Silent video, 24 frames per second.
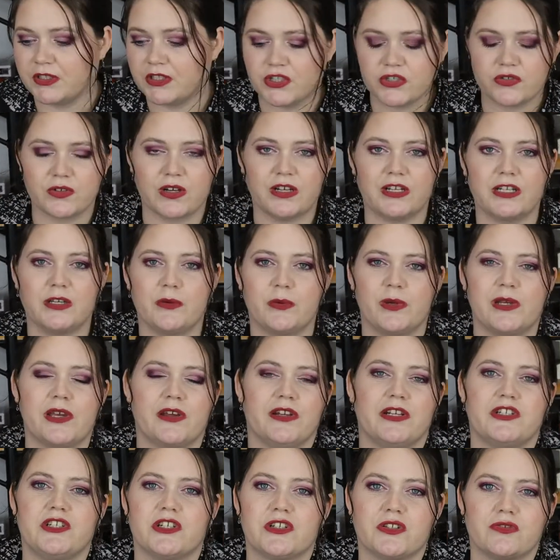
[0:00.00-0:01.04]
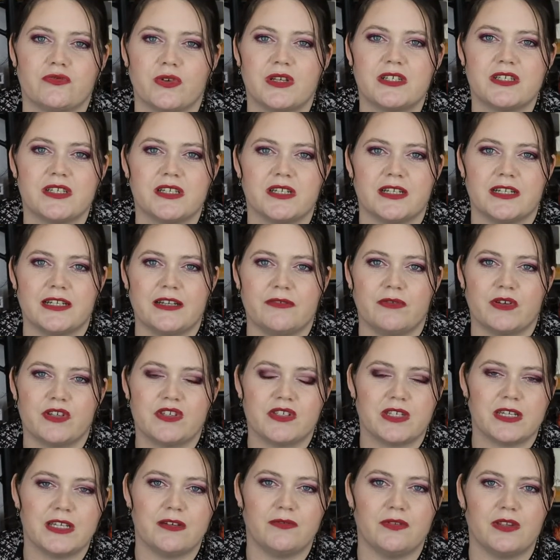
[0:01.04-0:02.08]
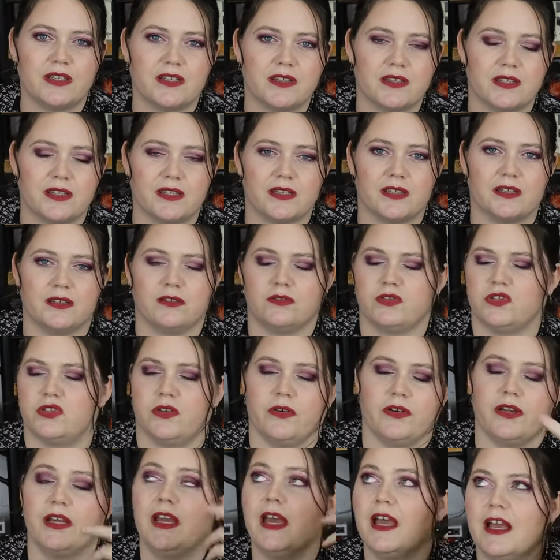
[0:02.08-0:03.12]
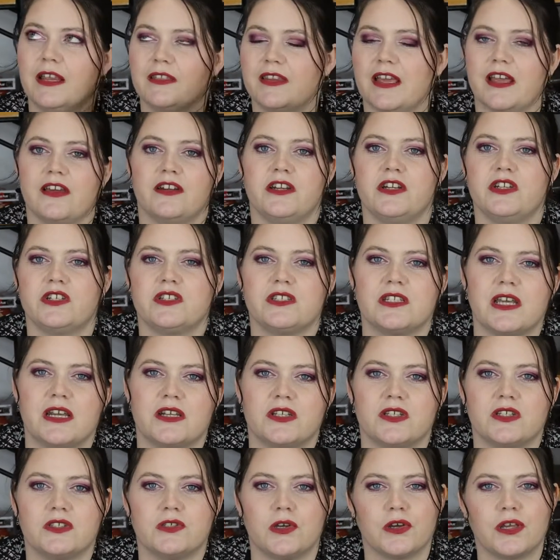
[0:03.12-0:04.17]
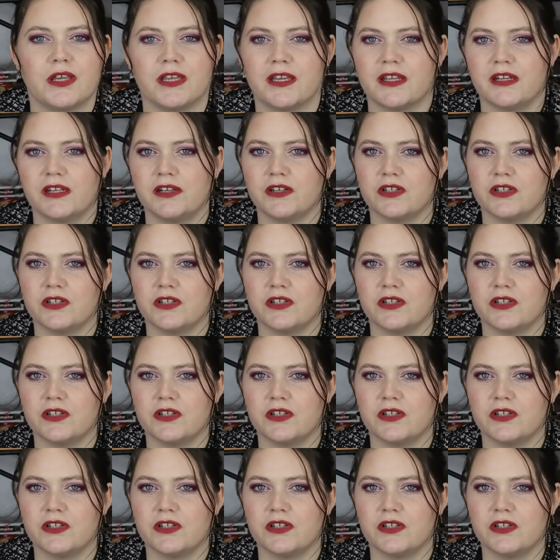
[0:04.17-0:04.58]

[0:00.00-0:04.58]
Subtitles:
In Australia, we only just recently received this, they only just started stocking it